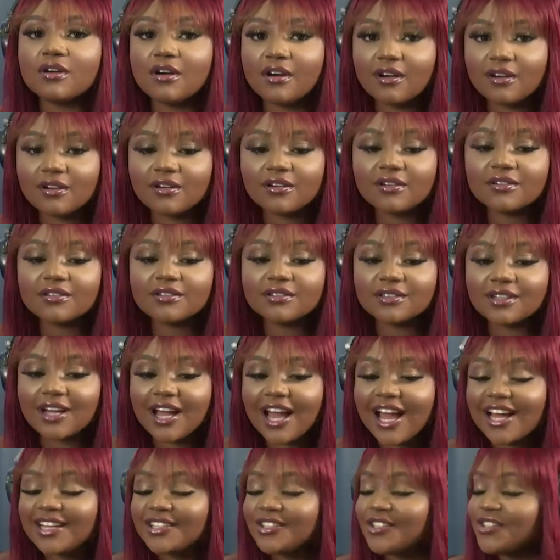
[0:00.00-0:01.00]
oh.
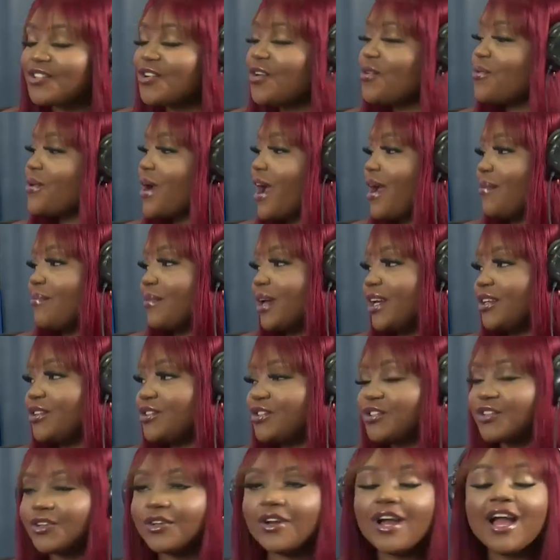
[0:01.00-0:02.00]
And you know where I met
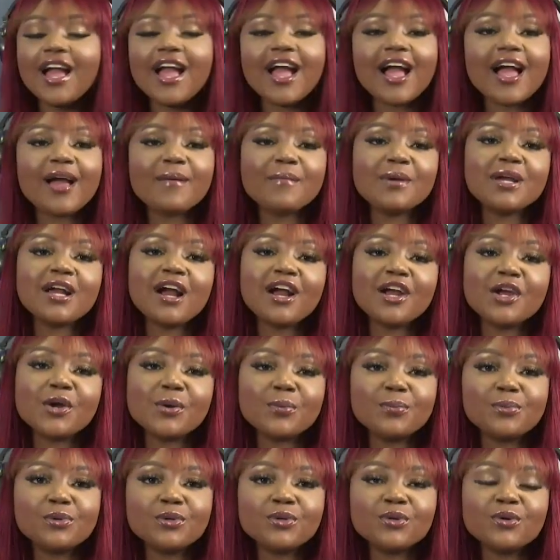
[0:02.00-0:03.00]
you? I met
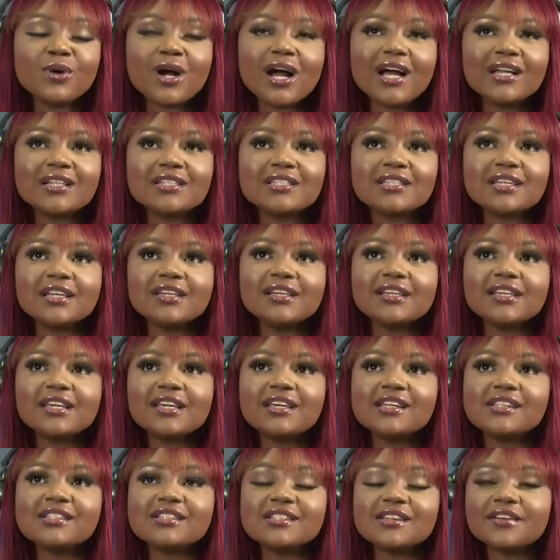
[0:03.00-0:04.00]
Ayanbolu at a
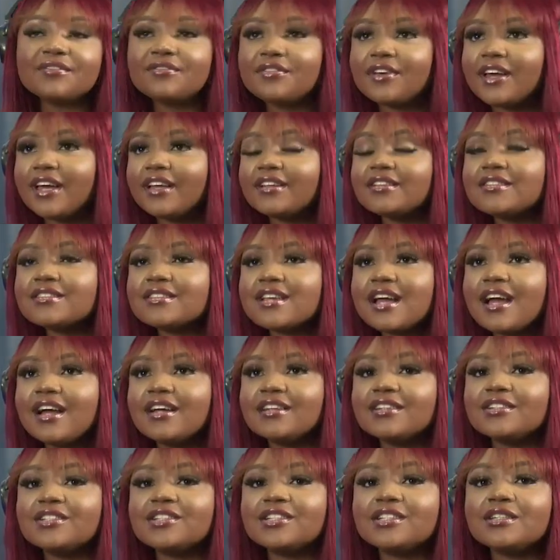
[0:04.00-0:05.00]
kids event,
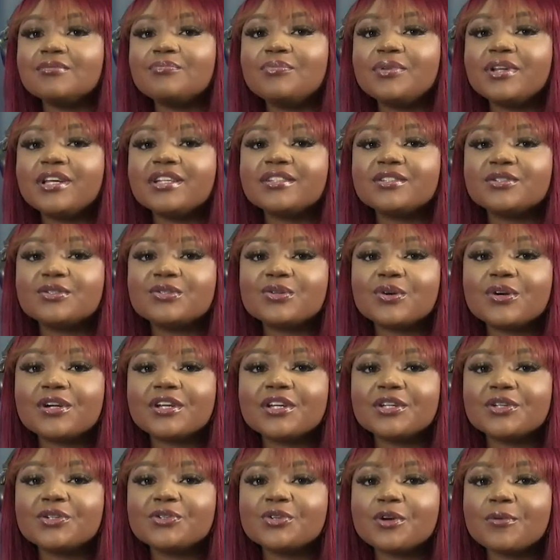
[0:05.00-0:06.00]
and she played the
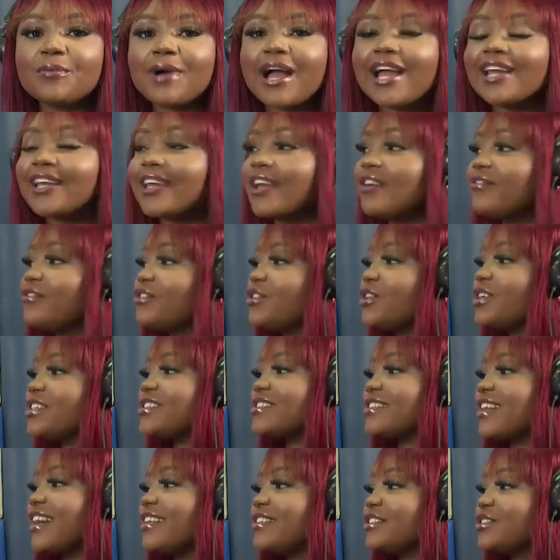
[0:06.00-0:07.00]
talking drum. I gave you a
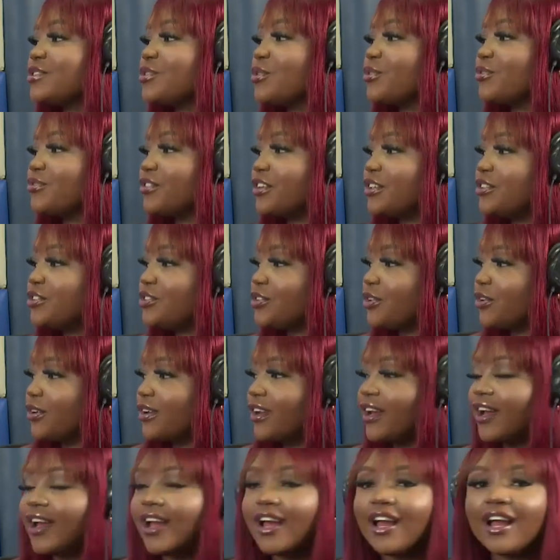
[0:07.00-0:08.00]
standing ovation,
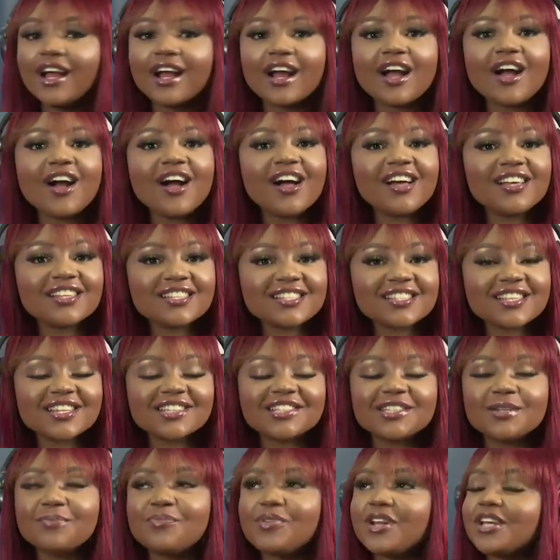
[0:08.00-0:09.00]
because
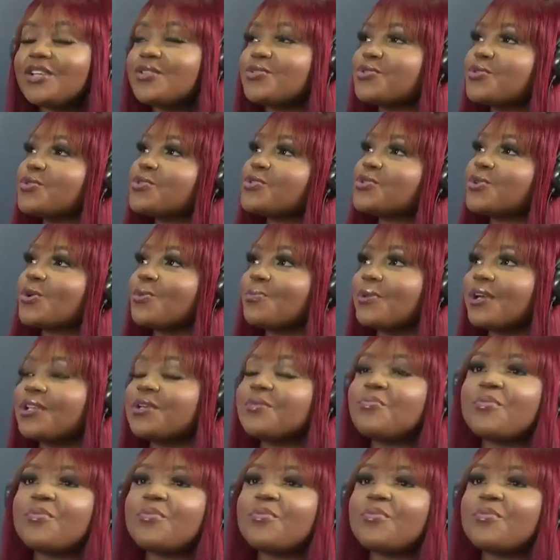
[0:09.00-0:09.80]
she played to so many